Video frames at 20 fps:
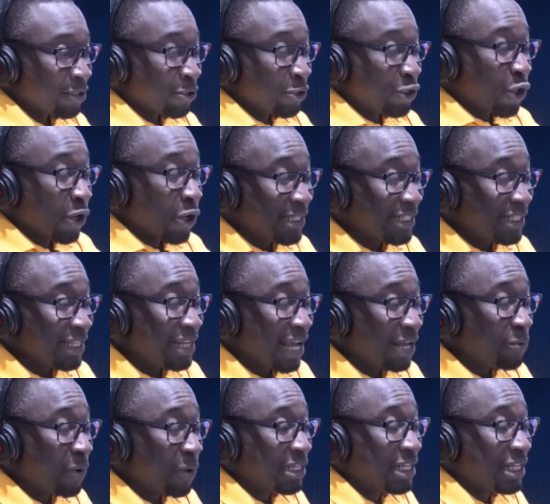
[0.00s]
So is it
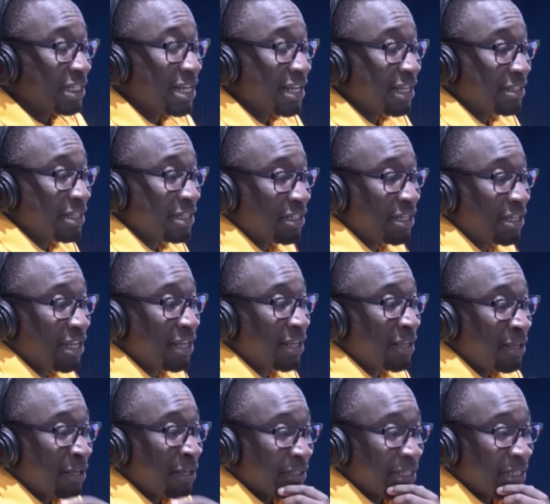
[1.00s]
that what did
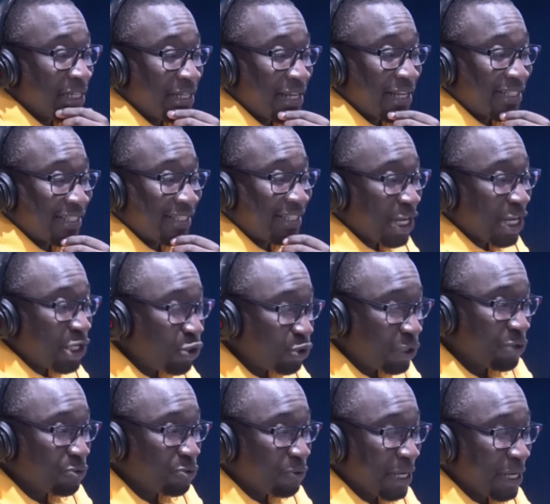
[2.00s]
they send you
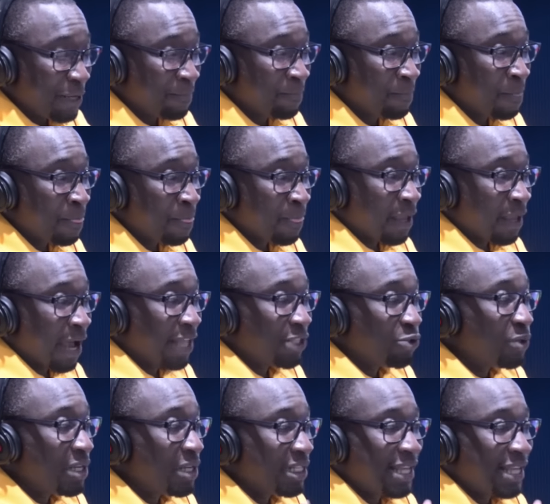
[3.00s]
the rhythm and
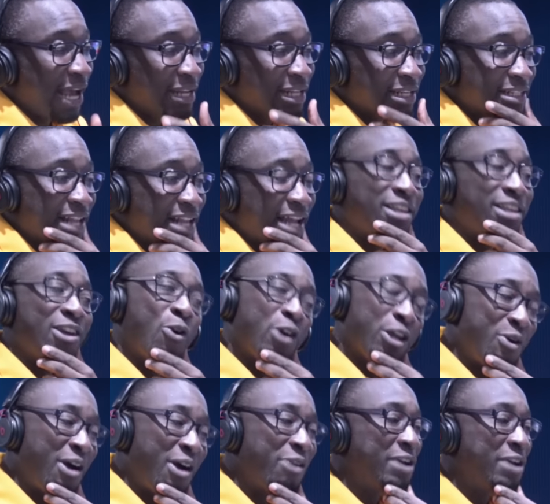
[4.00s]
you decide it's like, yo,
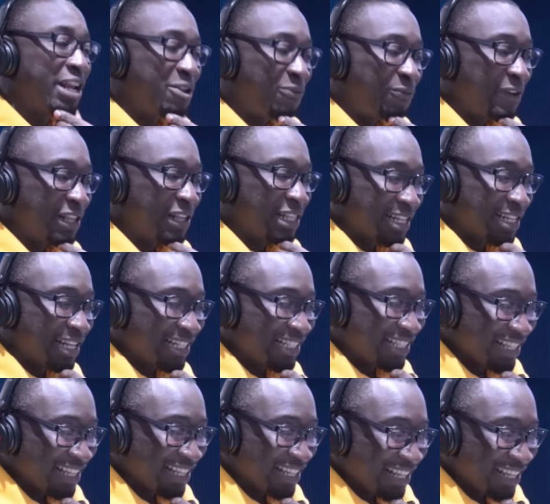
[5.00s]
you're not really feeling this?